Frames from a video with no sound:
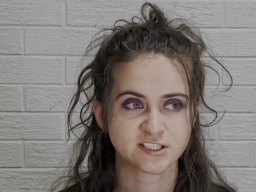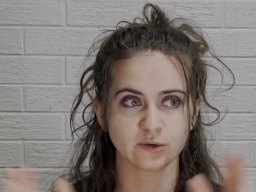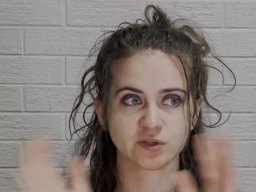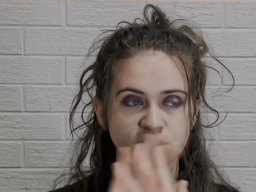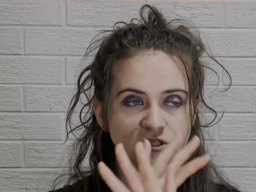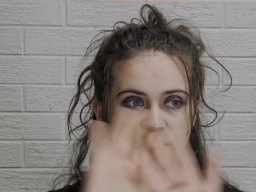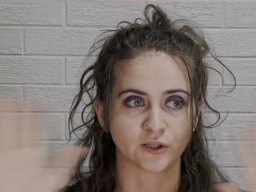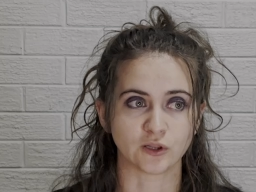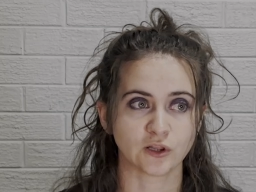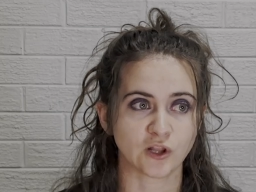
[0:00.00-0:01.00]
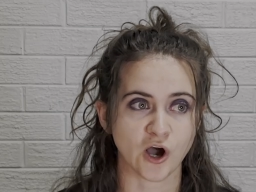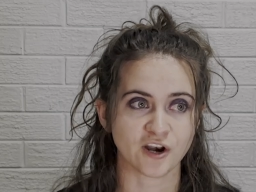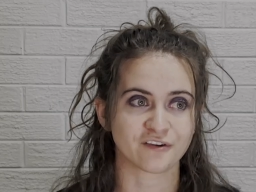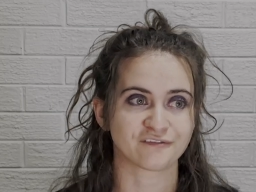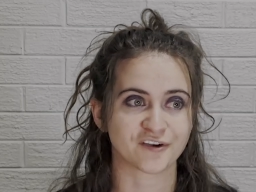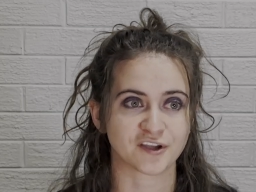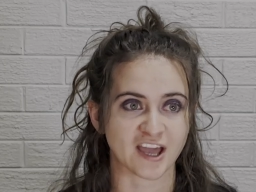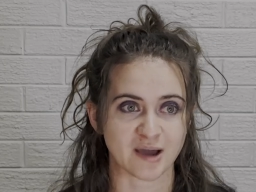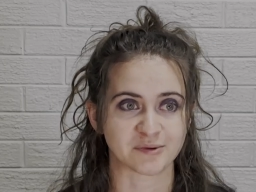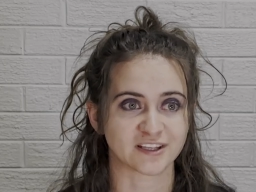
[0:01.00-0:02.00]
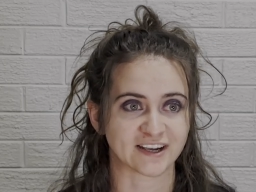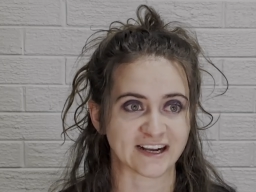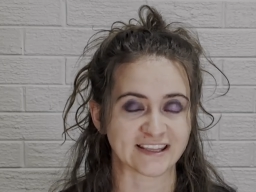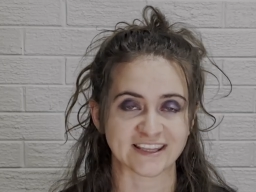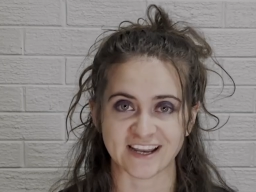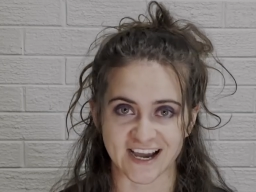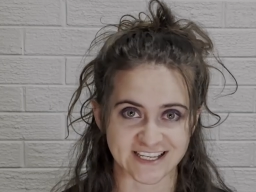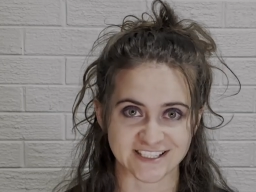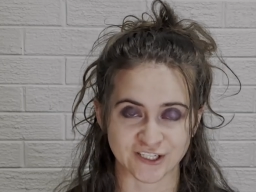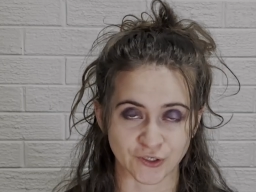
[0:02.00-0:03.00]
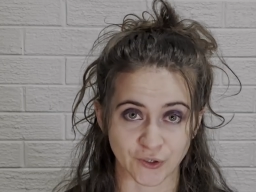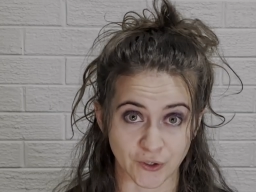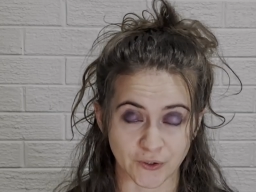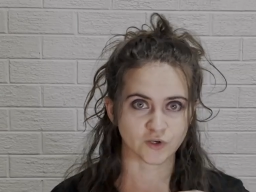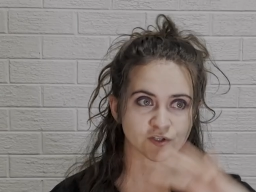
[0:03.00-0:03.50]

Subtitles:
there was just a lot of vocabulary that I didn't know.